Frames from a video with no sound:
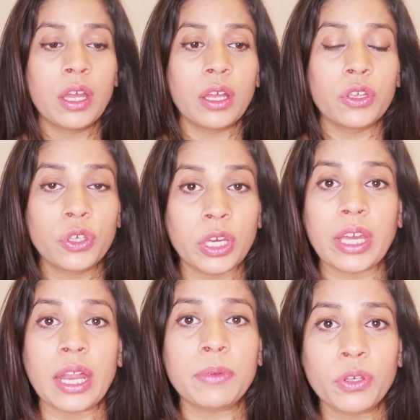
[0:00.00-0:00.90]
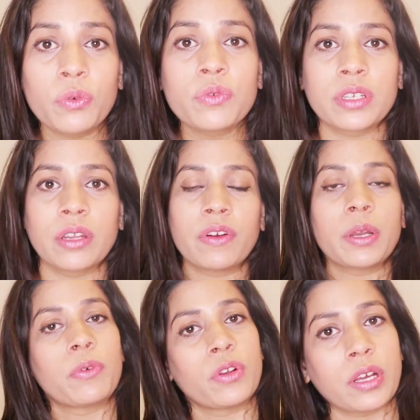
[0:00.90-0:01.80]
it can be used in a
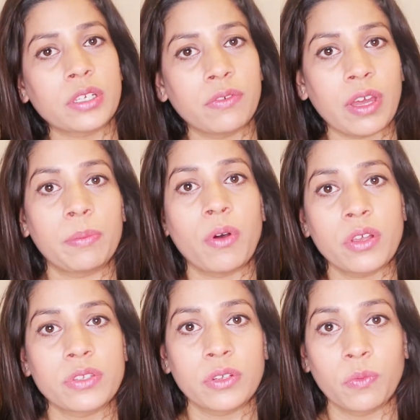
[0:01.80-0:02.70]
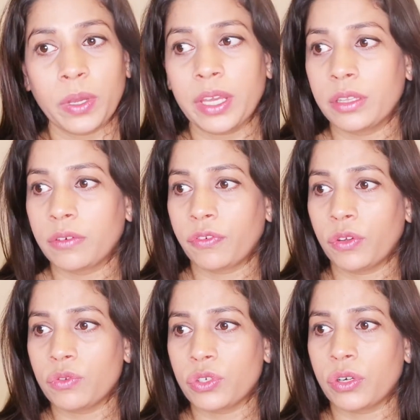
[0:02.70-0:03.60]
very productive and positive way in the
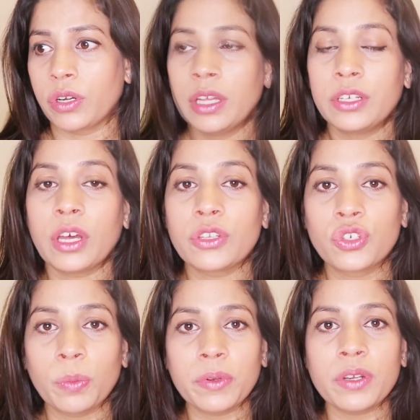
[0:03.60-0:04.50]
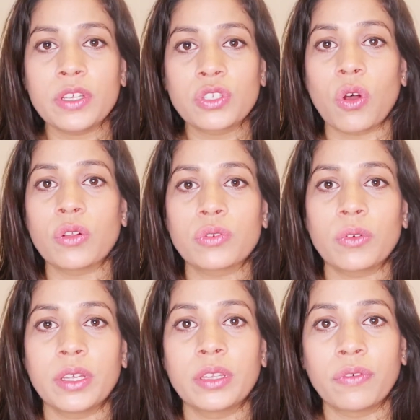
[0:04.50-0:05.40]
future. Now Jupiter is also
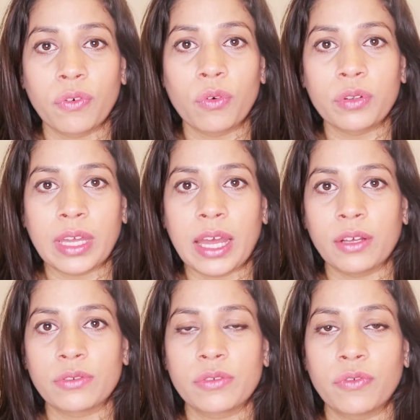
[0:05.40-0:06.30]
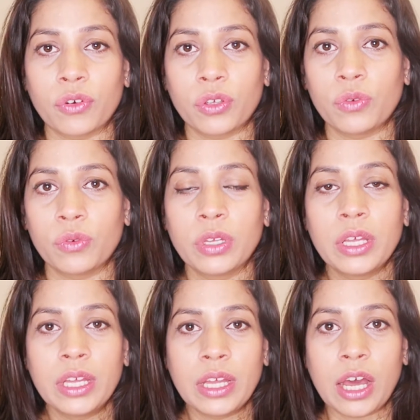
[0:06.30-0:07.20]
in the fourth house for you,
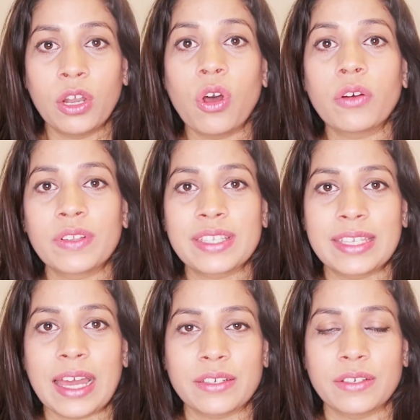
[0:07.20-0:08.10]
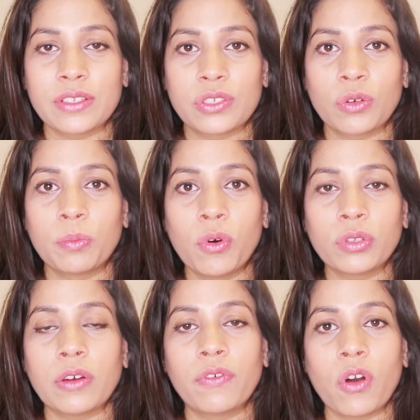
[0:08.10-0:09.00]
along with Saturn. So
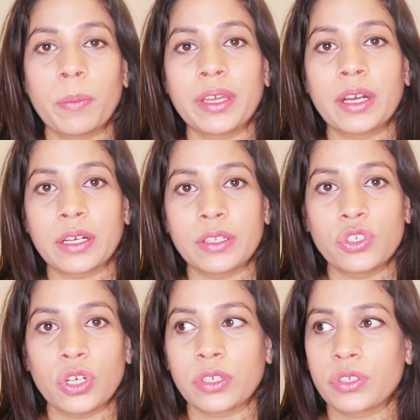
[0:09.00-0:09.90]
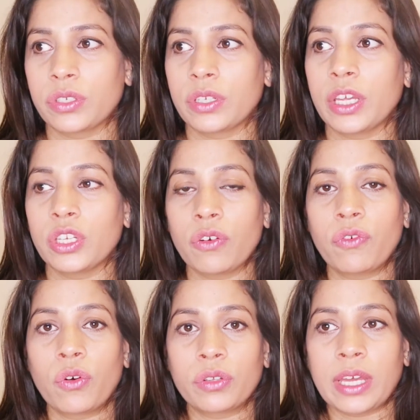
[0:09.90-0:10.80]
both are forming a conjunction in your
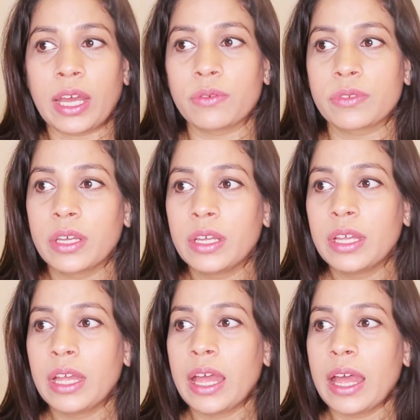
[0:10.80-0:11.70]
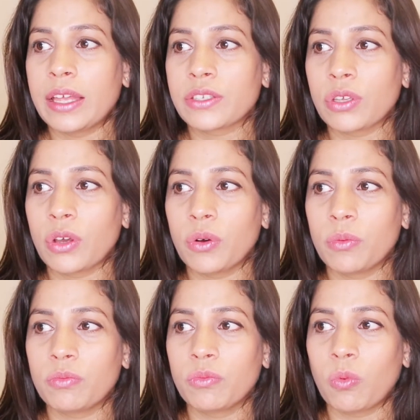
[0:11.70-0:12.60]
fourth house.
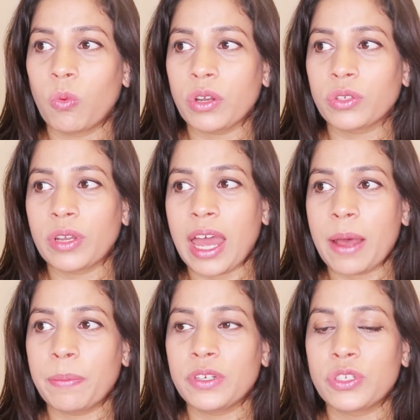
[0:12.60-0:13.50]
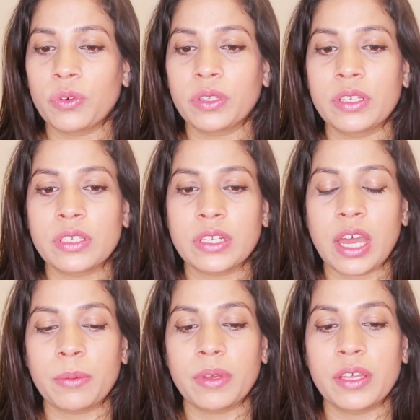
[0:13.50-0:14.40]
So what could happen during this
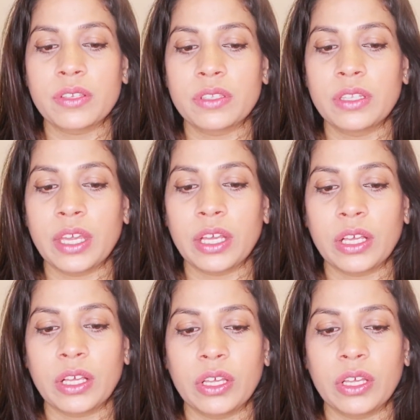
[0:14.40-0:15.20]
time is there